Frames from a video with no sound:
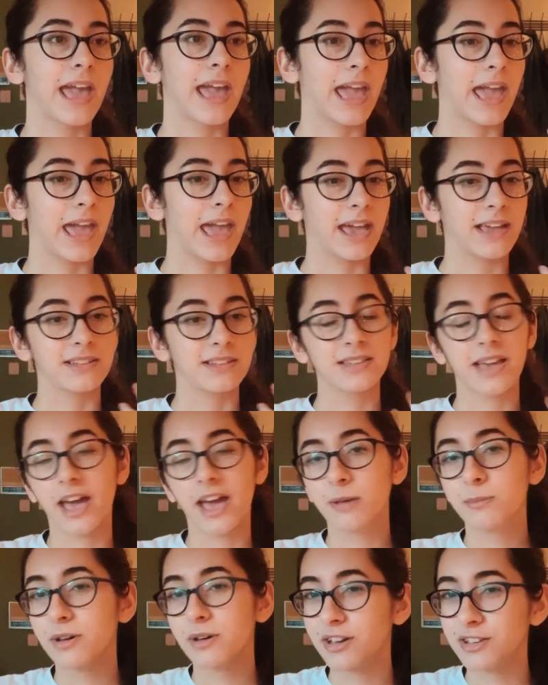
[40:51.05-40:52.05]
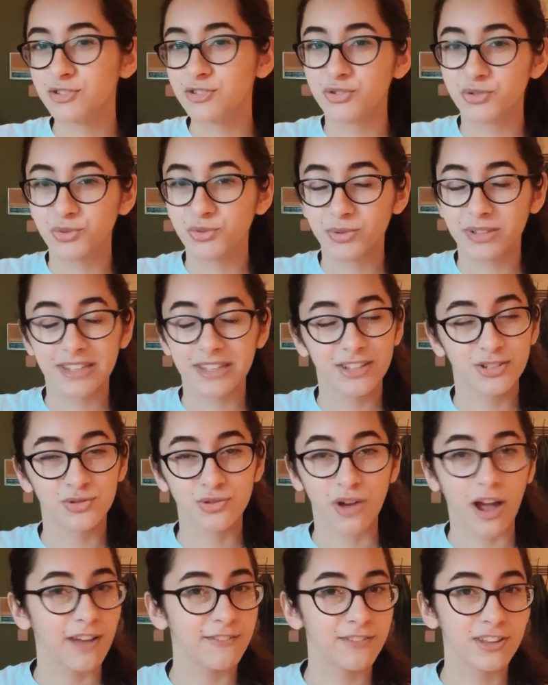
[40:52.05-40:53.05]
and Emma and Julian
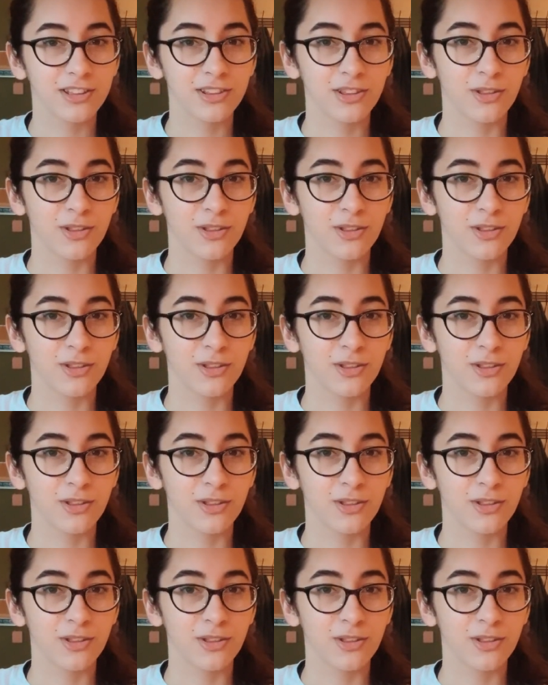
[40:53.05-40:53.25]
driving